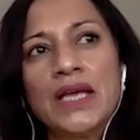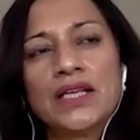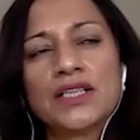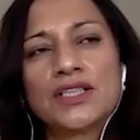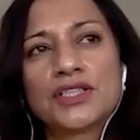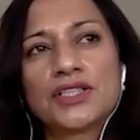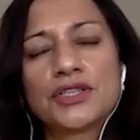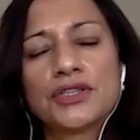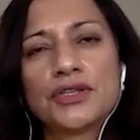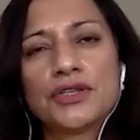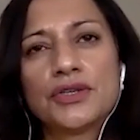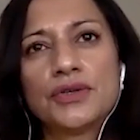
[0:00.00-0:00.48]

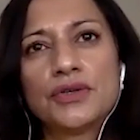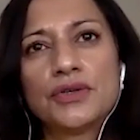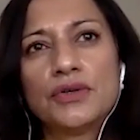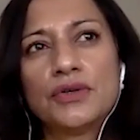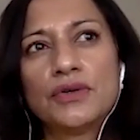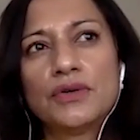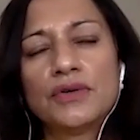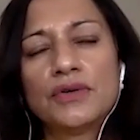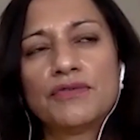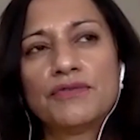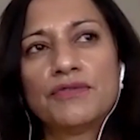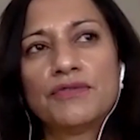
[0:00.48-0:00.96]

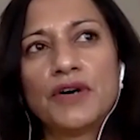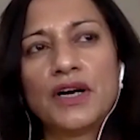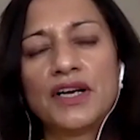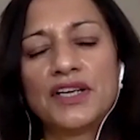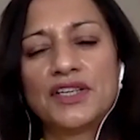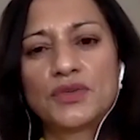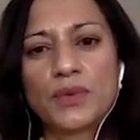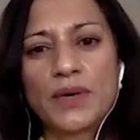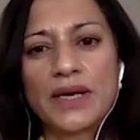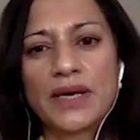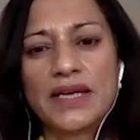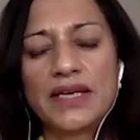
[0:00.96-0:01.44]
to
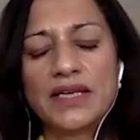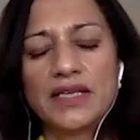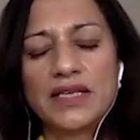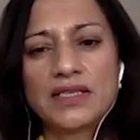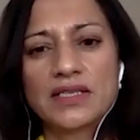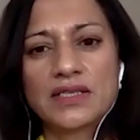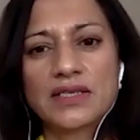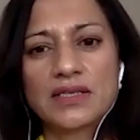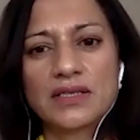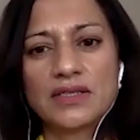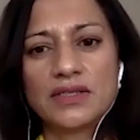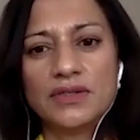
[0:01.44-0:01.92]
find
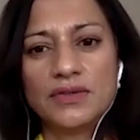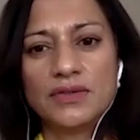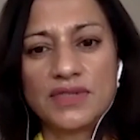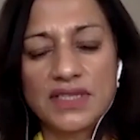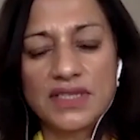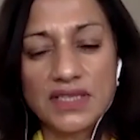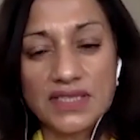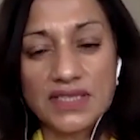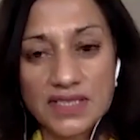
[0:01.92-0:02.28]
ways, using the